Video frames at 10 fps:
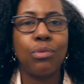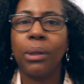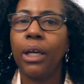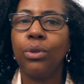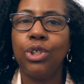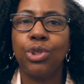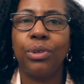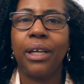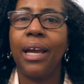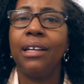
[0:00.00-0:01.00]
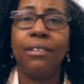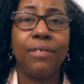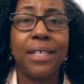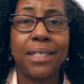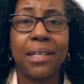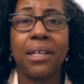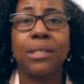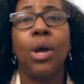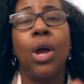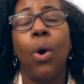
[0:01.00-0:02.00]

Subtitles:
you plan on doing any of these things,